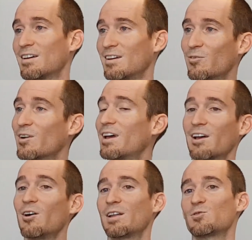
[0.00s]
And we're like,
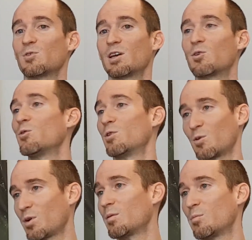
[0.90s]
oh, that's really cool, and
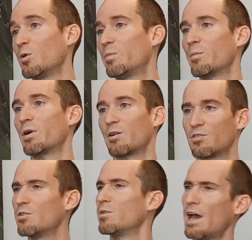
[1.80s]
you're probably pooping better
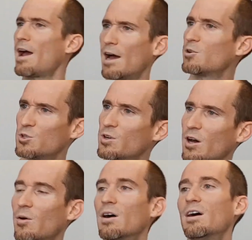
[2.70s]
too. Yeah, how'd you
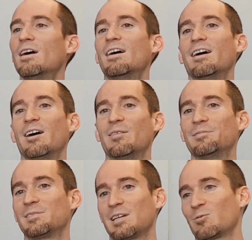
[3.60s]
know?
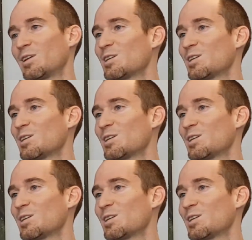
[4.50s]
It's like, well,